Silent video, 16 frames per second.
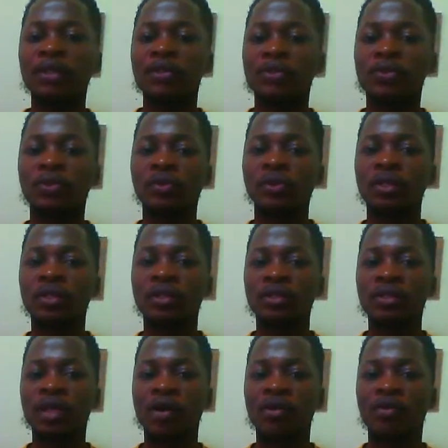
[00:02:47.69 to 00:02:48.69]
So this
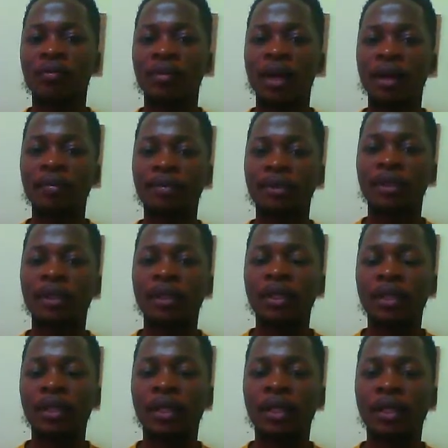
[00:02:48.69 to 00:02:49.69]
is our map,
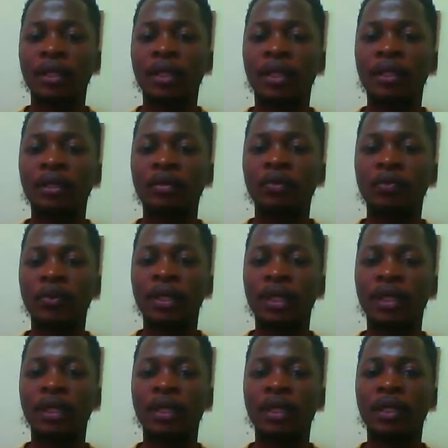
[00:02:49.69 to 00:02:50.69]
and then we
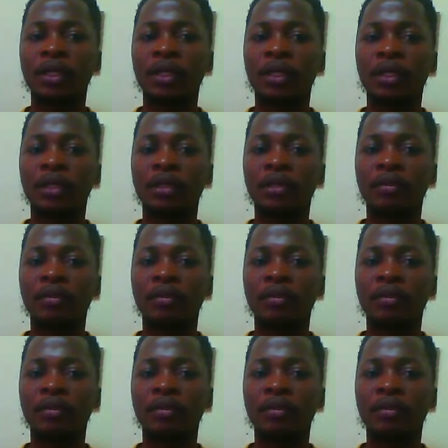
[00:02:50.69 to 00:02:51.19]
can